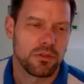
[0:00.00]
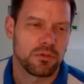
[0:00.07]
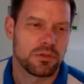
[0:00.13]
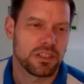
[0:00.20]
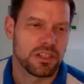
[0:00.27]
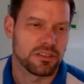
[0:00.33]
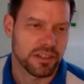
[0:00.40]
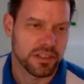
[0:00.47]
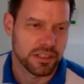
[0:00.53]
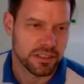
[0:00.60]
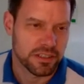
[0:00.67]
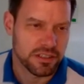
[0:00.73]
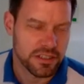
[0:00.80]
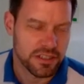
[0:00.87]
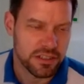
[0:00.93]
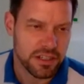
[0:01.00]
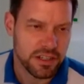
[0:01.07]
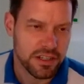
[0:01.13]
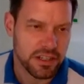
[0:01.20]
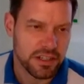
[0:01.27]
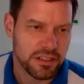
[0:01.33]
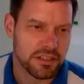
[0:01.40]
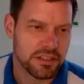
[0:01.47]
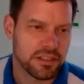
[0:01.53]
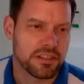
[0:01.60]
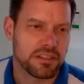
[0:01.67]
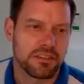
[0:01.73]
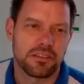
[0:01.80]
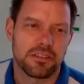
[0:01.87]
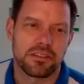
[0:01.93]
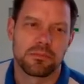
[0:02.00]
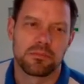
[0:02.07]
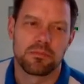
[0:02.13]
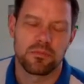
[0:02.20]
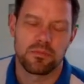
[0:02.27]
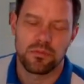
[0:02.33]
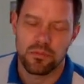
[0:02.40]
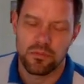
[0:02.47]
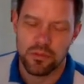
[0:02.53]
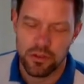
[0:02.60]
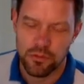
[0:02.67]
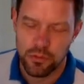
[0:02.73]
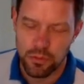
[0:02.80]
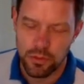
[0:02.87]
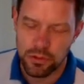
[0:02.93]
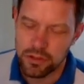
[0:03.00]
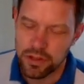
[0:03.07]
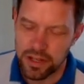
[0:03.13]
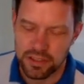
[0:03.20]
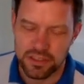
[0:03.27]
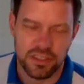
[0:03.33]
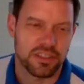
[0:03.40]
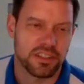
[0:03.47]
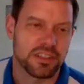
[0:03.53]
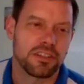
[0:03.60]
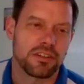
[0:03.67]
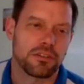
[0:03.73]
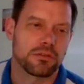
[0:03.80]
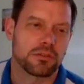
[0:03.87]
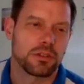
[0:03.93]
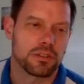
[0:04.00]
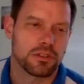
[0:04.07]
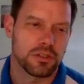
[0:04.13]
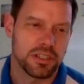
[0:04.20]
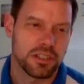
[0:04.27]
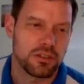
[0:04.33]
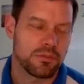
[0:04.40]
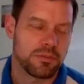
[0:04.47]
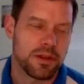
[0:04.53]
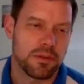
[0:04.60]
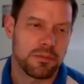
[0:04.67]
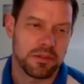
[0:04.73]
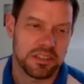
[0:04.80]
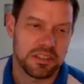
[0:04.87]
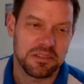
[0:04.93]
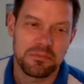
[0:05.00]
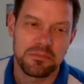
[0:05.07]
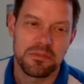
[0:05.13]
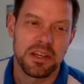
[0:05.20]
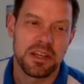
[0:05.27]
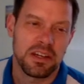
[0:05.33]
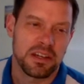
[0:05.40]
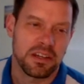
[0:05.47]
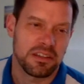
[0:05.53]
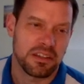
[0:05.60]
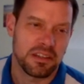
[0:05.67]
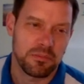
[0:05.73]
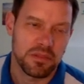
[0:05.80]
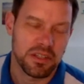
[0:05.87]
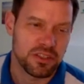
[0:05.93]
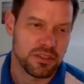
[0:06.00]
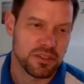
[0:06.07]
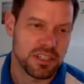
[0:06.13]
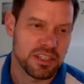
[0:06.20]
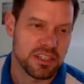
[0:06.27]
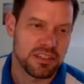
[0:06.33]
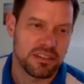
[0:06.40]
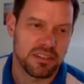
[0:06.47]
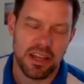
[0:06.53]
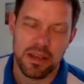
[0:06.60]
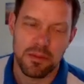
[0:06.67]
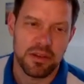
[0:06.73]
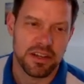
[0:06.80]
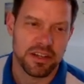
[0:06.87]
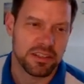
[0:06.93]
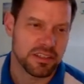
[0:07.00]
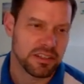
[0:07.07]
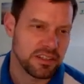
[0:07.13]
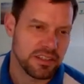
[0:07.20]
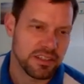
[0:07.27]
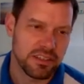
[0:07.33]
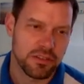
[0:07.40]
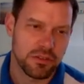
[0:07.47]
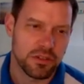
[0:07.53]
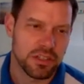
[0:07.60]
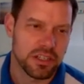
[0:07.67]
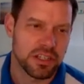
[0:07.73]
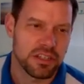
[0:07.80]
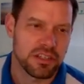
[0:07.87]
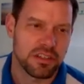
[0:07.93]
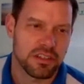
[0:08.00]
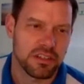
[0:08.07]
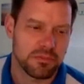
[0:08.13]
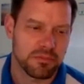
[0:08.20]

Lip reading: which is running in the internet, and if you want to access it, of course you need to pay money, and that means you need an API key, you need